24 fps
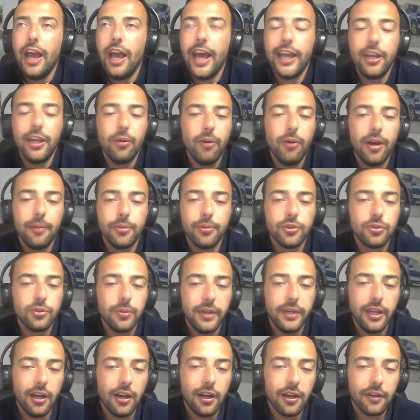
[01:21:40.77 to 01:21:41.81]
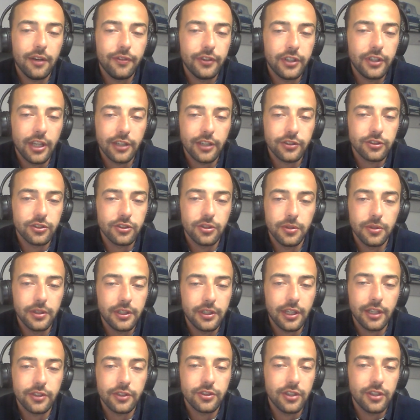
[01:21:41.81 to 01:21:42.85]
anywhere between half a dozen to
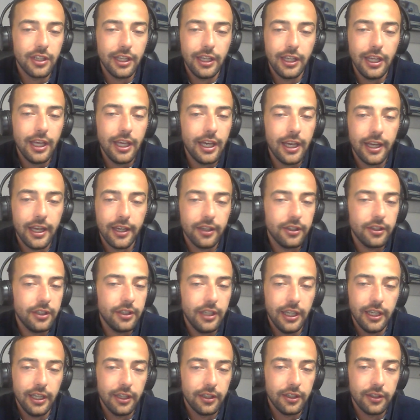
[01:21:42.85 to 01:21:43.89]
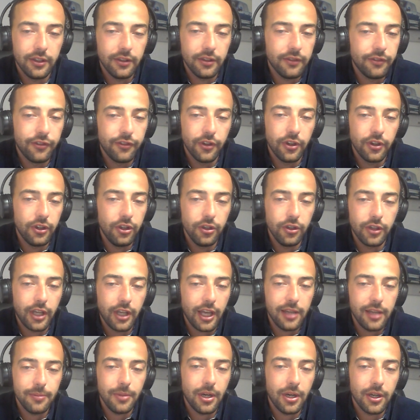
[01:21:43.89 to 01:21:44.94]
a dozen a year for the
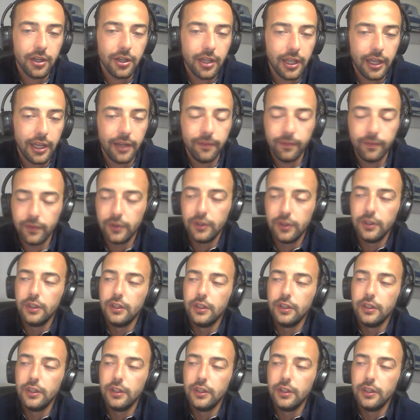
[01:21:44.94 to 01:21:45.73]
UK market.